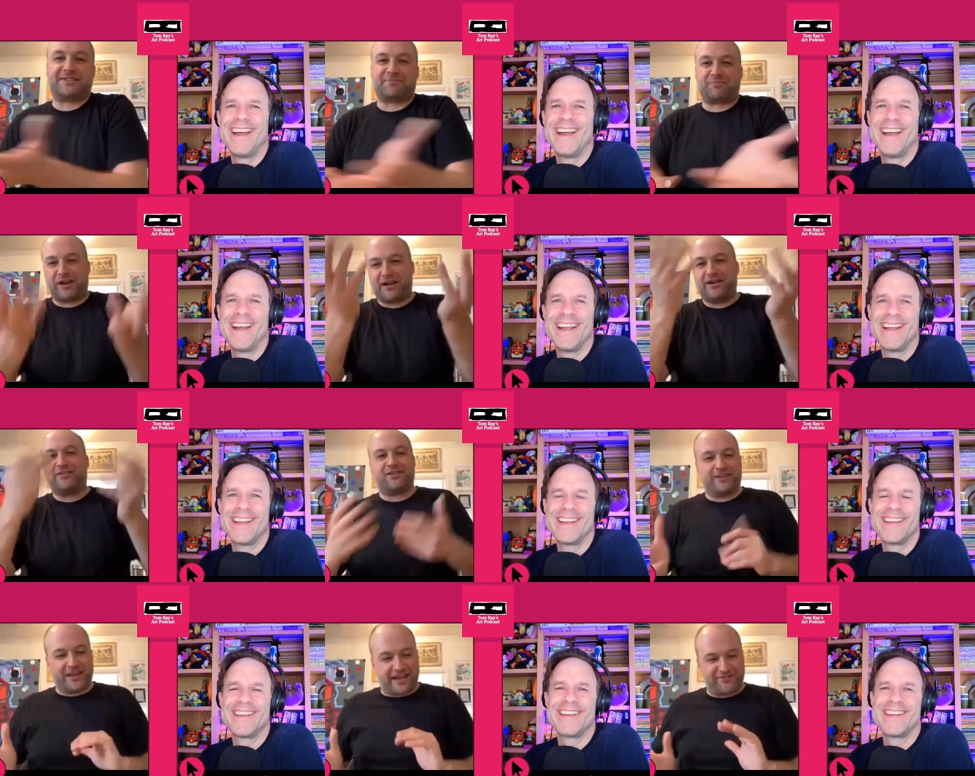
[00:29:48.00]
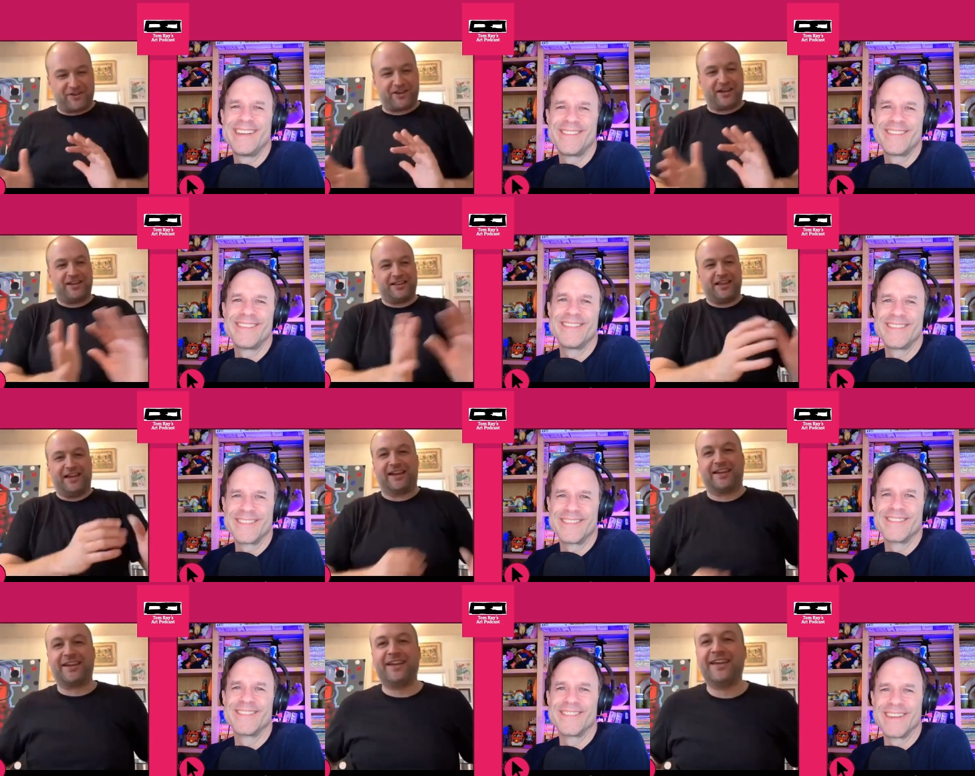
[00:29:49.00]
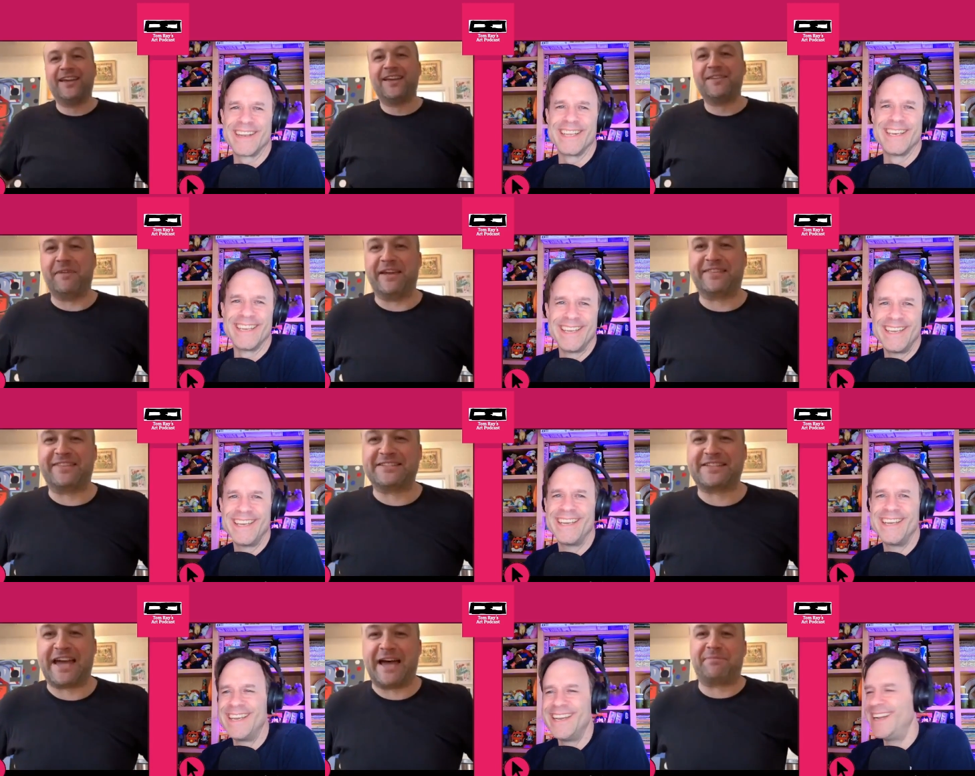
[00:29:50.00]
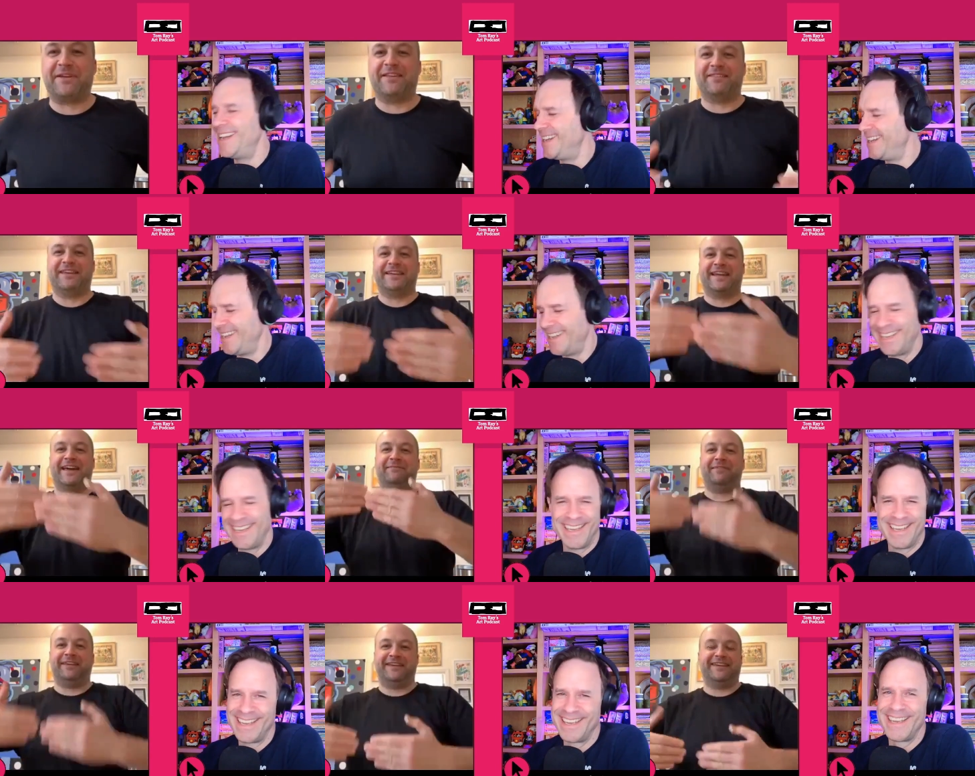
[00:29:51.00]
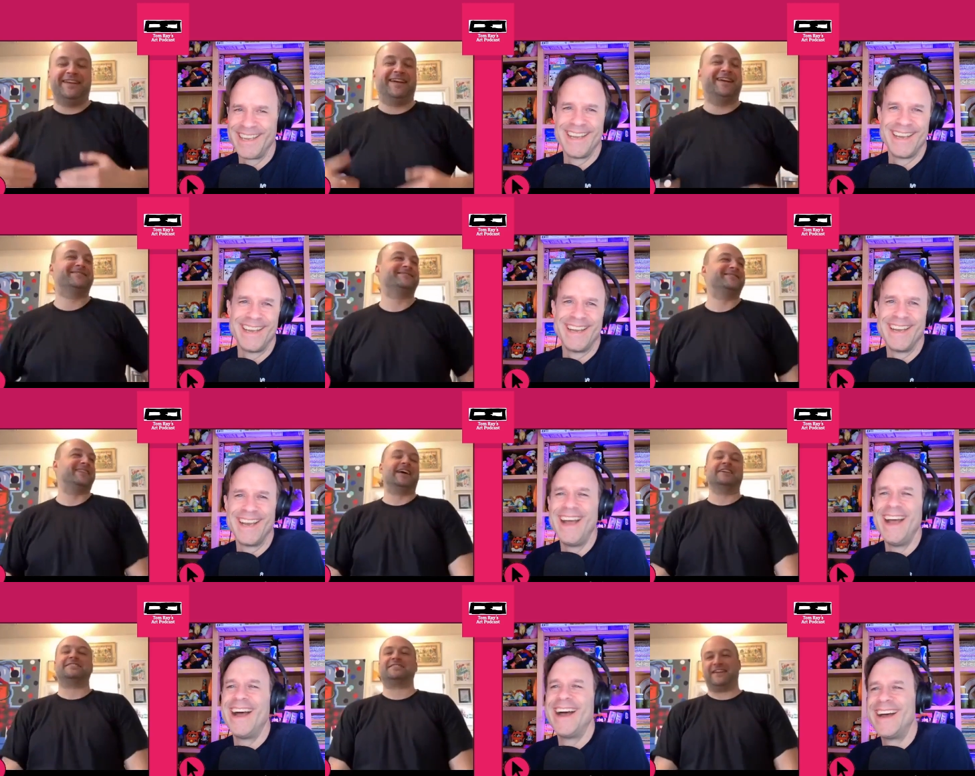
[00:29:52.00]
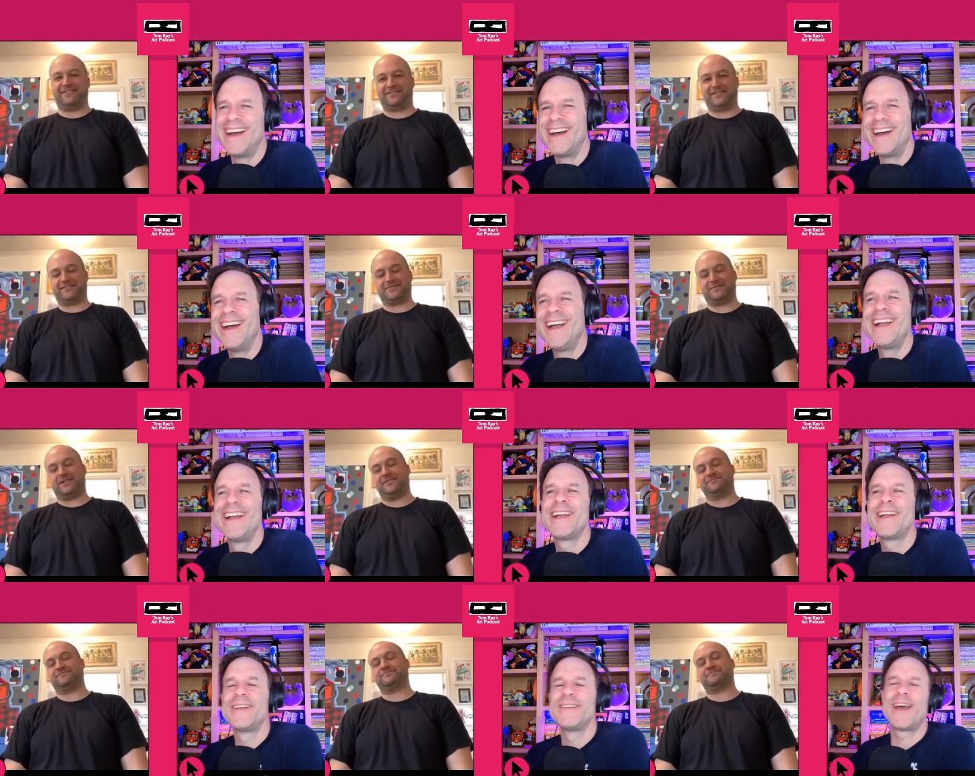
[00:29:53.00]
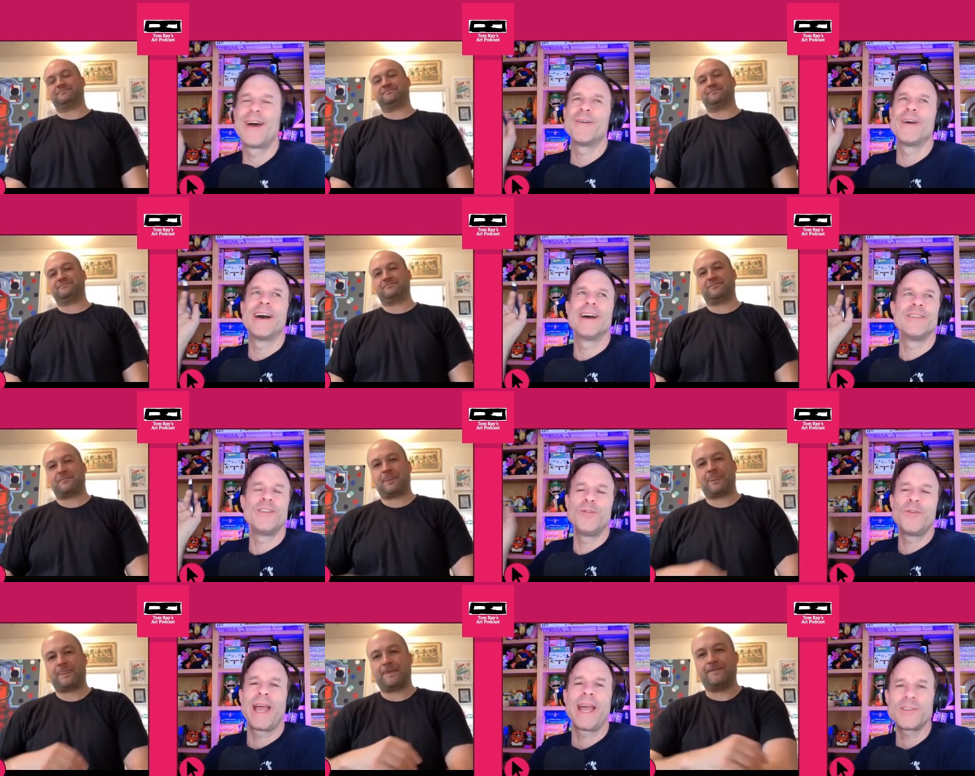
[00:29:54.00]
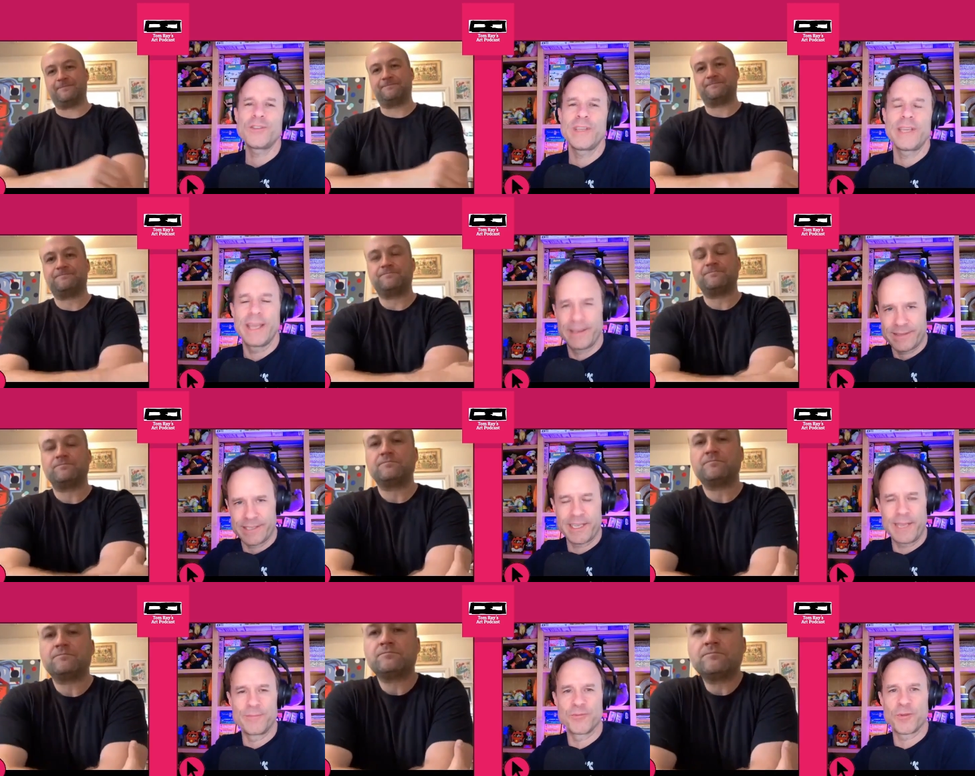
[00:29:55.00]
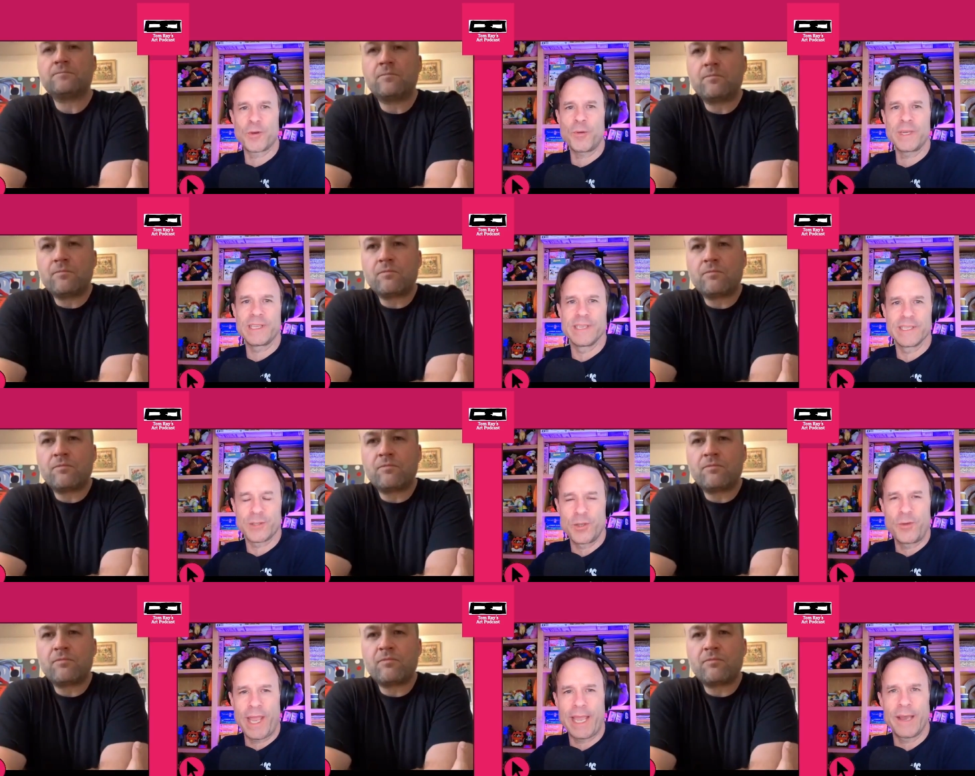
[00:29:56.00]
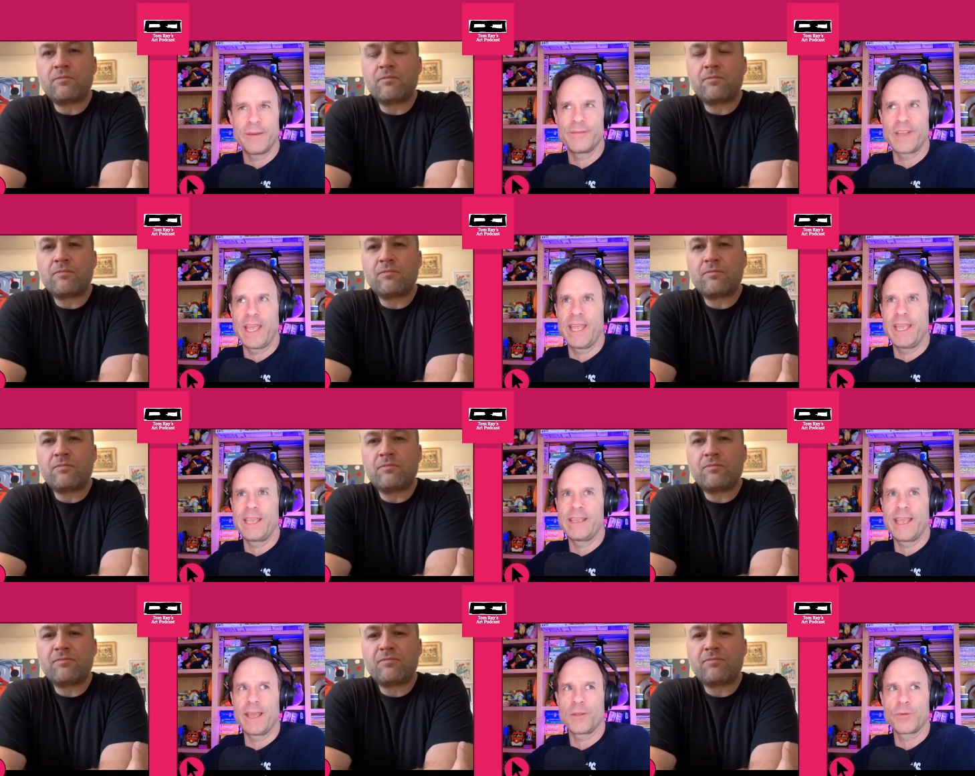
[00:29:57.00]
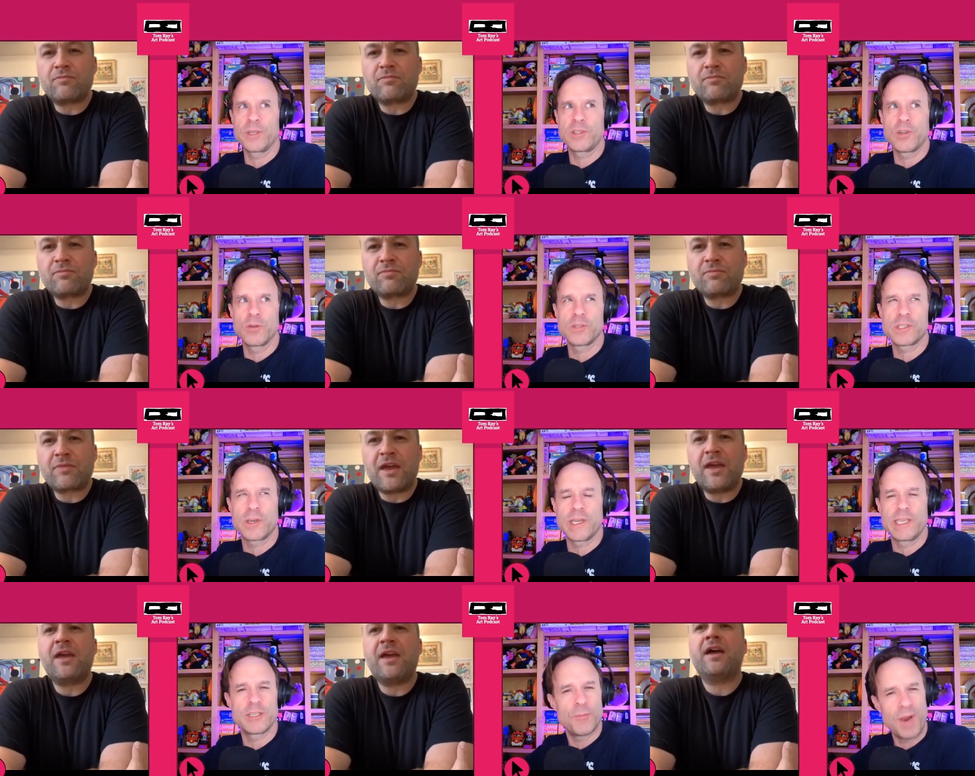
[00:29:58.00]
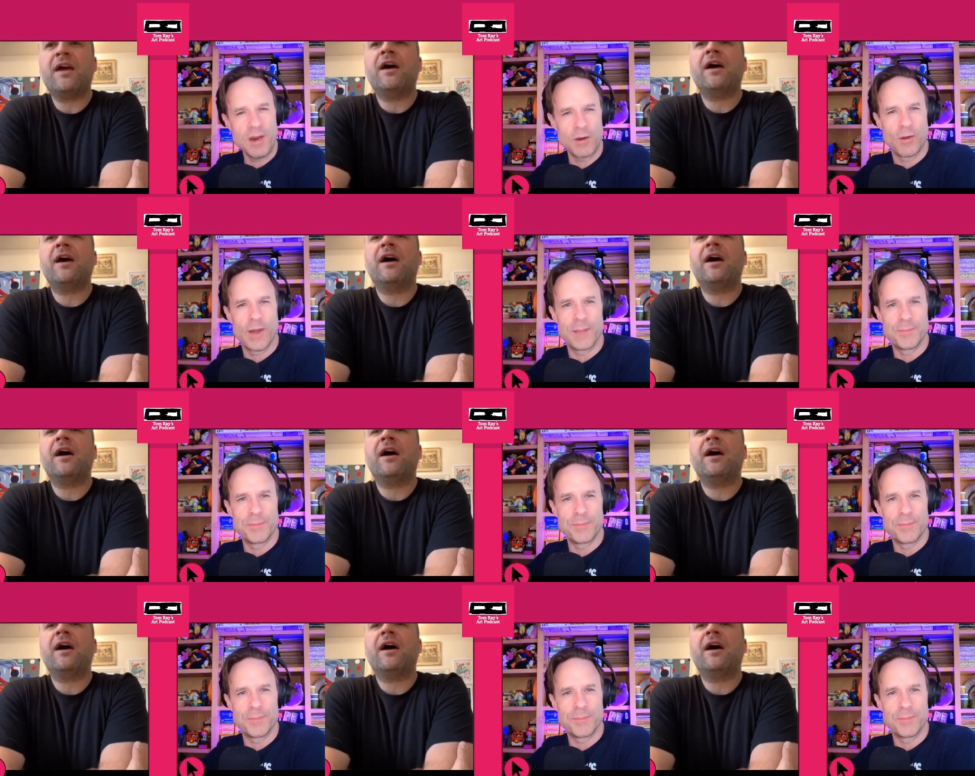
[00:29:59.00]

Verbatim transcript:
Speaker 1: Soprano, or yeah, if you're gonna like right make things happen, and then you got to be you know the nice side of things. Yeah.
Speaker 2: Now, uh, you actually, at the time of recording this, you have a gallery show starting tomorrow, I